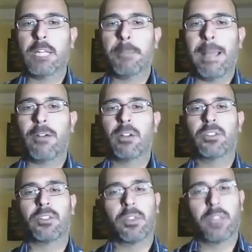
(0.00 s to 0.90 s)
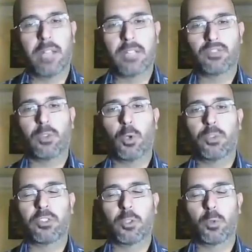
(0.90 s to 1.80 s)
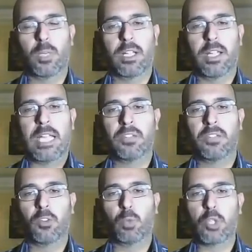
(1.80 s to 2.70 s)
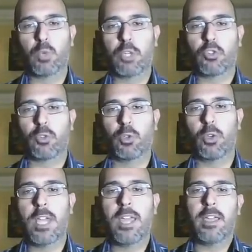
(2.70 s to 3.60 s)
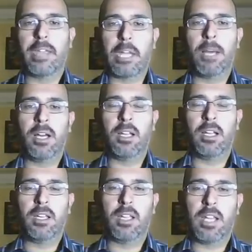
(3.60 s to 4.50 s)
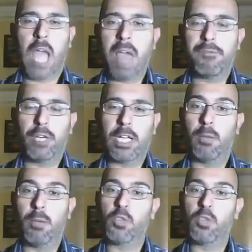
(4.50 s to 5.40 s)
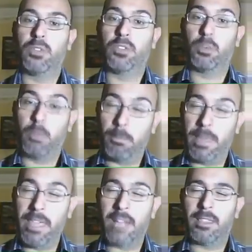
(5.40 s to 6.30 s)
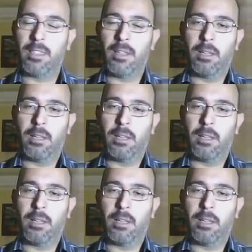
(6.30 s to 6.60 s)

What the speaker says: in Paris and the latest also incidents which we saw in Mali, in Africa, which was, but that